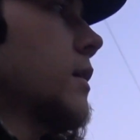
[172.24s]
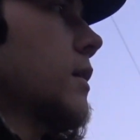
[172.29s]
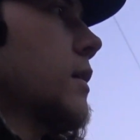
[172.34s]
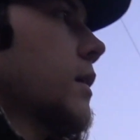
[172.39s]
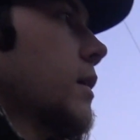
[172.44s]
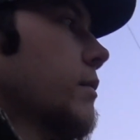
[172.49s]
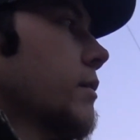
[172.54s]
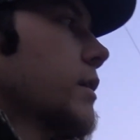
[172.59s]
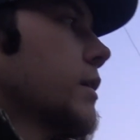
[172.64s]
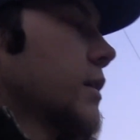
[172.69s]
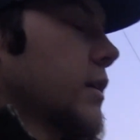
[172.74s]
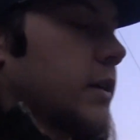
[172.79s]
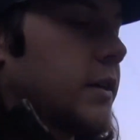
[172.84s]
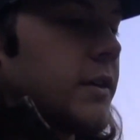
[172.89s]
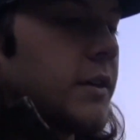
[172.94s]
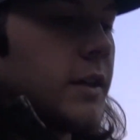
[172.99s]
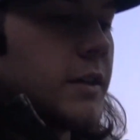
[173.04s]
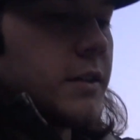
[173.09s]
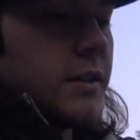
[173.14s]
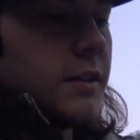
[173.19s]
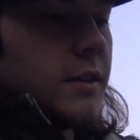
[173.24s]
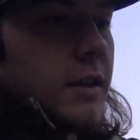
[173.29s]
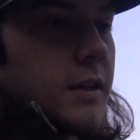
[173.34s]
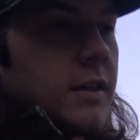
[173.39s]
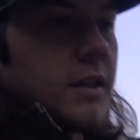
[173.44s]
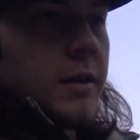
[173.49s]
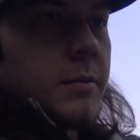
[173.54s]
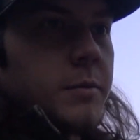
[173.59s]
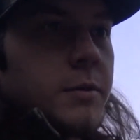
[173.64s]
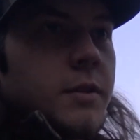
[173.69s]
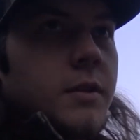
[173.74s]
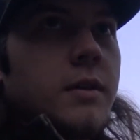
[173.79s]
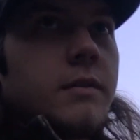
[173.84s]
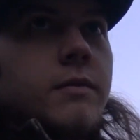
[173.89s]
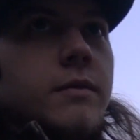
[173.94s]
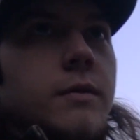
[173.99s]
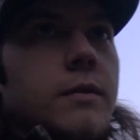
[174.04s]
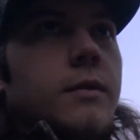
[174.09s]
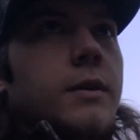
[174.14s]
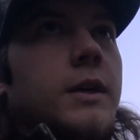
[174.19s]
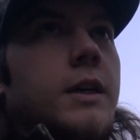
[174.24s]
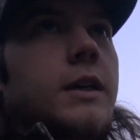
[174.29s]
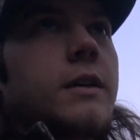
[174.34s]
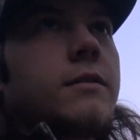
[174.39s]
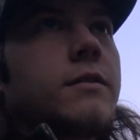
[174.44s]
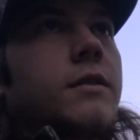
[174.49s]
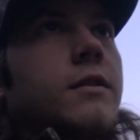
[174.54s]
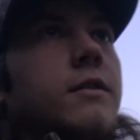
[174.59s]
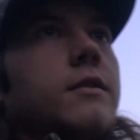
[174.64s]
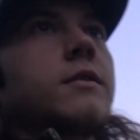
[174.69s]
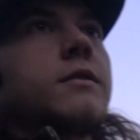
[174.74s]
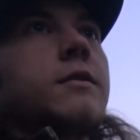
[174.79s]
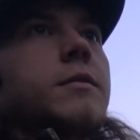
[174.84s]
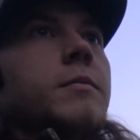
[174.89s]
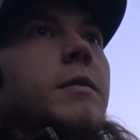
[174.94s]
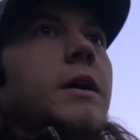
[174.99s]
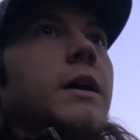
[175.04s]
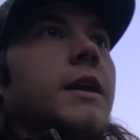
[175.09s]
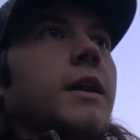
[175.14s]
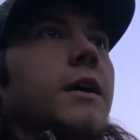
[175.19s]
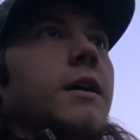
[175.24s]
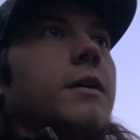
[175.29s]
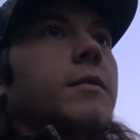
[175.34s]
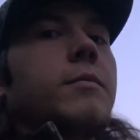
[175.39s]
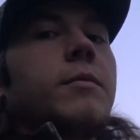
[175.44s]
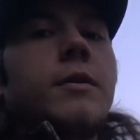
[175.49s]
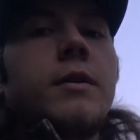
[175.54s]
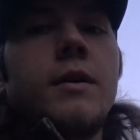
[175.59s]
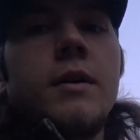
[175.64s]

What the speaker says: That right there, that type of stuff is what gives hunters a bad name.